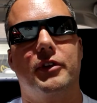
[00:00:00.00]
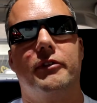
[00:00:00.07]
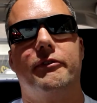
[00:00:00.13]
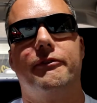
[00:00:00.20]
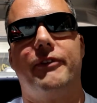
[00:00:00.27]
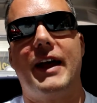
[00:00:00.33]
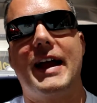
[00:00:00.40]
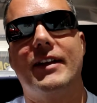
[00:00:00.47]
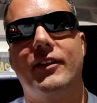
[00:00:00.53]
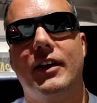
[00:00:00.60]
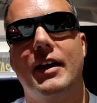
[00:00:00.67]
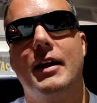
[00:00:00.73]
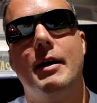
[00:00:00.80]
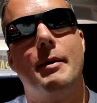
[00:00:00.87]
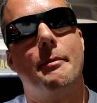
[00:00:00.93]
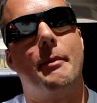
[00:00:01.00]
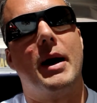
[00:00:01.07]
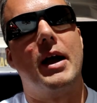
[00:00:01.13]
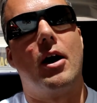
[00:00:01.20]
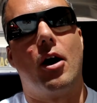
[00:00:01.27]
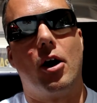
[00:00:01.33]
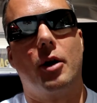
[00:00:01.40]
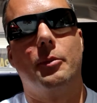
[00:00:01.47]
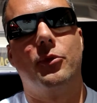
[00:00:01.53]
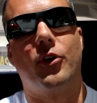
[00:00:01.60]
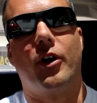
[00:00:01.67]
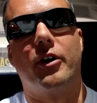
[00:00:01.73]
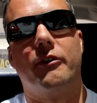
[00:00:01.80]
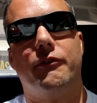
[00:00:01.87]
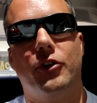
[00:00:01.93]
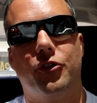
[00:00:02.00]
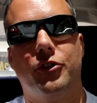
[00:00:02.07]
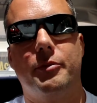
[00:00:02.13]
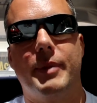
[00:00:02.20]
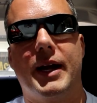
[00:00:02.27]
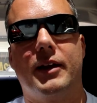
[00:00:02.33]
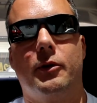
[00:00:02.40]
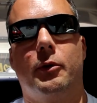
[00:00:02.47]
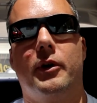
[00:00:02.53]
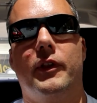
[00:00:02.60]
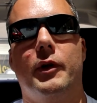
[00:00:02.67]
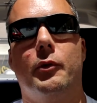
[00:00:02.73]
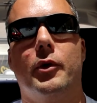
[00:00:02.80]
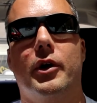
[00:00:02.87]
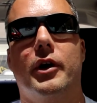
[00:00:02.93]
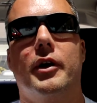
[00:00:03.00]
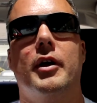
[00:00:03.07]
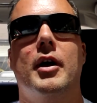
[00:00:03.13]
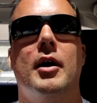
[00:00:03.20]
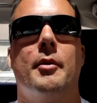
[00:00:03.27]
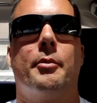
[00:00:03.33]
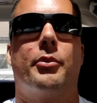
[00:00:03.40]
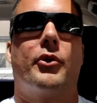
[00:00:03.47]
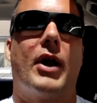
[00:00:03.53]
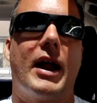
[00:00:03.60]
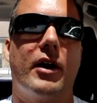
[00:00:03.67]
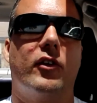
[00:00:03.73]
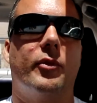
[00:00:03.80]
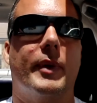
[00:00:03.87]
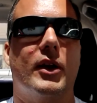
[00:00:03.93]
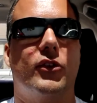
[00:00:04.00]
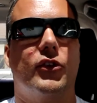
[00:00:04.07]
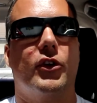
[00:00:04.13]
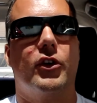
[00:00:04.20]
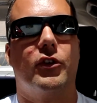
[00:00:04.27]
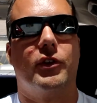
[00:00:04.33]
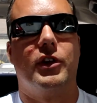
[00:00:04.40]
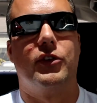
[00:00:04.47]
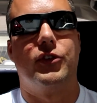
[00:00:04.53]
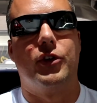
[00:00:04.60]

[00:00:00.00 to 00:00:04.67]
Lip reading: And in fact, my arms are officially back to where they were prior to my surgery.